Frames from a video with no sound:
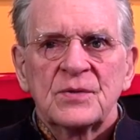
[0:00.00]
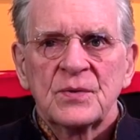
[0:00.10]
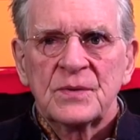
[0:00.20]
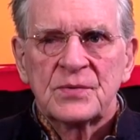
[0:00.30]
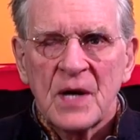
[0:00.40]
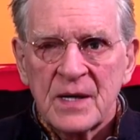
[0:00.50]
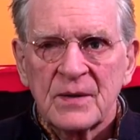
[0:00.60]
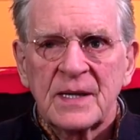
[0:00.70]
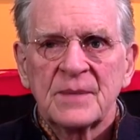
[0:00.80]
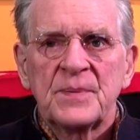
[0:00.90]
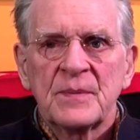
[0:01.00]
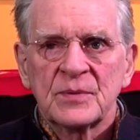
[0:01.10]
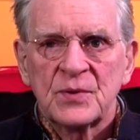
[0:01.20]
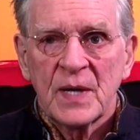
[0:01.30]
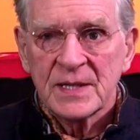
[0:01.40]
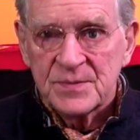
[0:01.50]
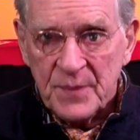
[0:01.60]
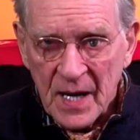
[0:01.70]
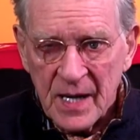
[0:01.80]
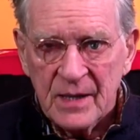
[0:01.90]
to try to get people to
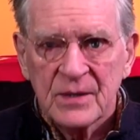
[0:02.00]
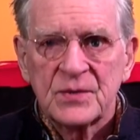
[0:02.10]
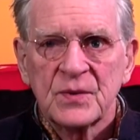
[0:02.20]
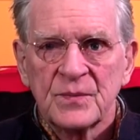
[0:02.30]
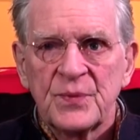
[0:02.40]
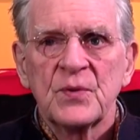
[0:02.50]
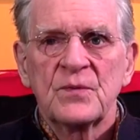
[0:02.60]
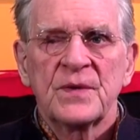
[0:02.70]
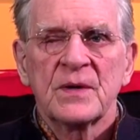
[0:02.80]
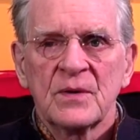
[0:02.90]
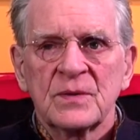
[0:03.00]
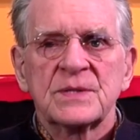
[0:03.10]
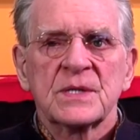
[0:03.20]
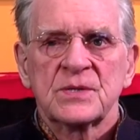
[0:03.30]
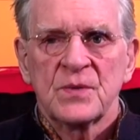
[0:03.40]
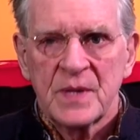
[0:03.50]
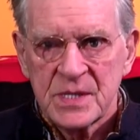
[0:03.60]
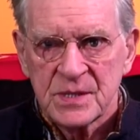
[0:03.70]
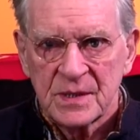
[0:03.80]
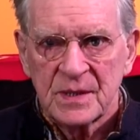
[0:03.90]
aspire to improve their own
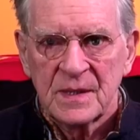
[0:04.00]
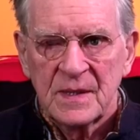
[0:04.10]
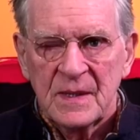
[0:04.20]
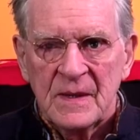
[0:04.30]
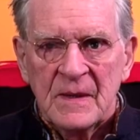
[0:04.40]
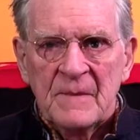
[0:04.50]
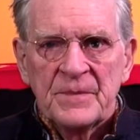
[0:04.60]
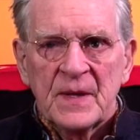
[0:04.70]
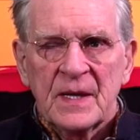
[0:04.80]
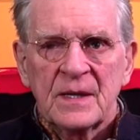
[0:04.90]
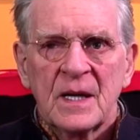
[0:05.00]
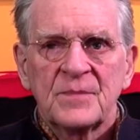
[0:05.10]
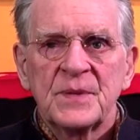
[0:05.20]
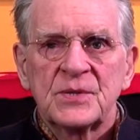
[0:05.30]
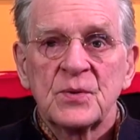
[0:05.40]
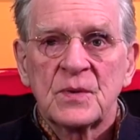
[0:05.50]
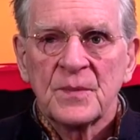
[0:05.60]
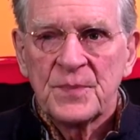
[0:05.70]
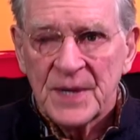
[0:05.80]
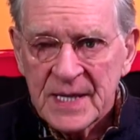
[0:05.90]
situation and not be too
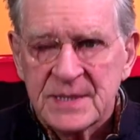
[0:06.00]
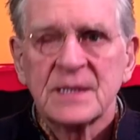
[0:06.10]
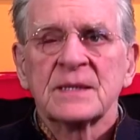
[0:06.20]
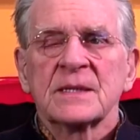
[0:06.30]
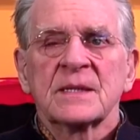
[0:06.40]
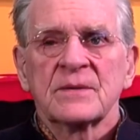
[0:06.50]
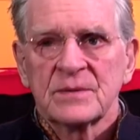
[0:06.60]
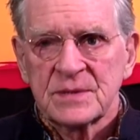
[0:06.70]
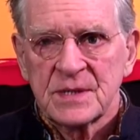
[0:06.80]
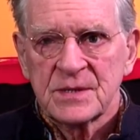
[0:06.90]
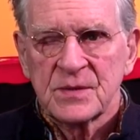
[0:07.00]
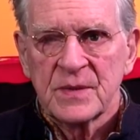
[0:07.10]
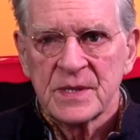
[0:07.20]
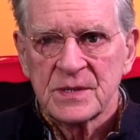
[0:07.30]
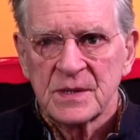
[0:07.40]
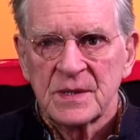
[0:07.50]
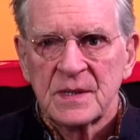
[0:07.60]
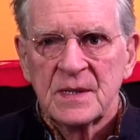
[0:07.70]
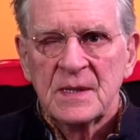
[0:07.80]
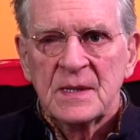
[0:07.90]
complacent in their own
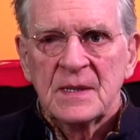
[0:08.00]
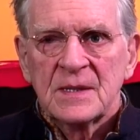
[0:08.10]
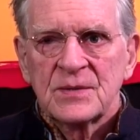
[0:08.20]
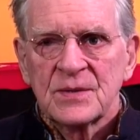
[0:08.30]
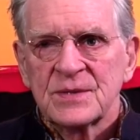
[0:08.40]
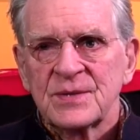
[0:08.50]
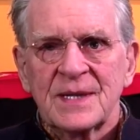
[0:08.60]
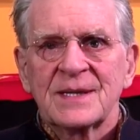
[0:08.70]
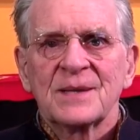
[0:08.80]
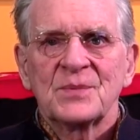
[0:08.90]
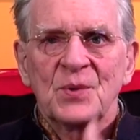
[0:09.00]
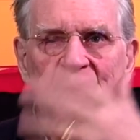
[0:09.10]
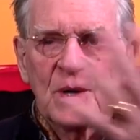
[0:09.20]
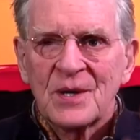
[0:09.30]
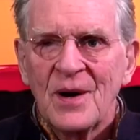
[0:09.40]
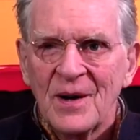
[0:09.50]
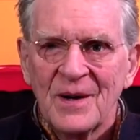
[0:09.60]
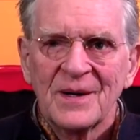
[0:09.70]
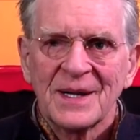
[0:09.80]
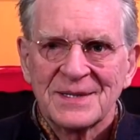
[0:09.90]
situation. So as to get them to work
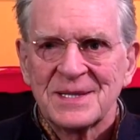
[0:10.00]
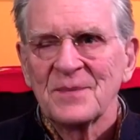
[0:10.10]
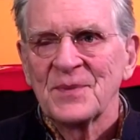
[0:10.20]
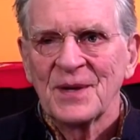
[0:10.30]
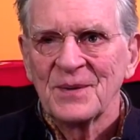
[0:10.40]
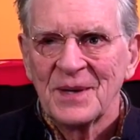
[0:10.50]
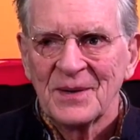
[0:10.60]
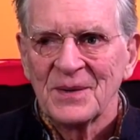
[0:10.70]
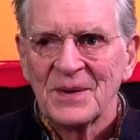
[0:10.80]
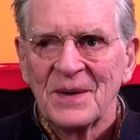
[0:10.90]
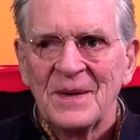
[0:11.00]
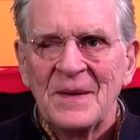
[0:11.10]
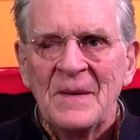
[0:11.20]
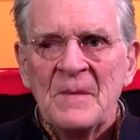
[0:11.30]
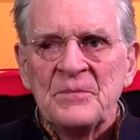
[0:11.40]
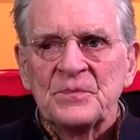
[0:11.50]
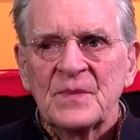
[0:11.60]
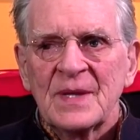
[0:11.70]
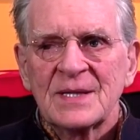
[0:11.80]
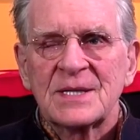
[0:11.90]
hard at something or other.
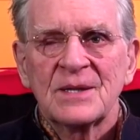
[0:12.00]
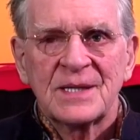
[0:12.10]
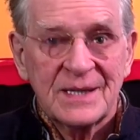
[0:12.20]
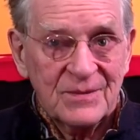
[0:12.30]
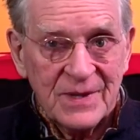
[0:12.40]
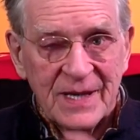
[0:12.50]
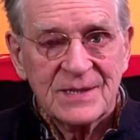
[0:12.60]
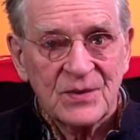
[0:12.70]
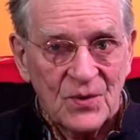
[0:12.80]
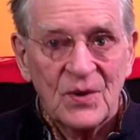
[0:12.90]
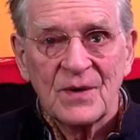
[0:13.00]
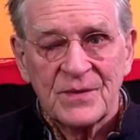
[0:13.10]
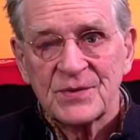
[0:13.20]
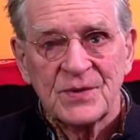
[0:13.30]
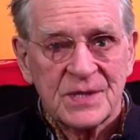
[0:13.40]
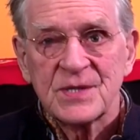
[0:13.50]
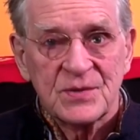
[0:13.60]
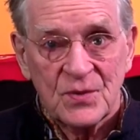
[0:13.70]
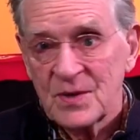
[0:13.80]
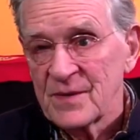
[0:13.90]
That's, how they, well, that's in all of the
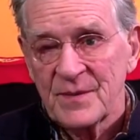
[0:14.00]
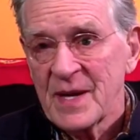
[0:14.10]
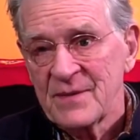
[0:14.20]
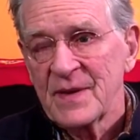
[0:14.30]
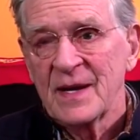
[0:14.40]
traditions. All of them have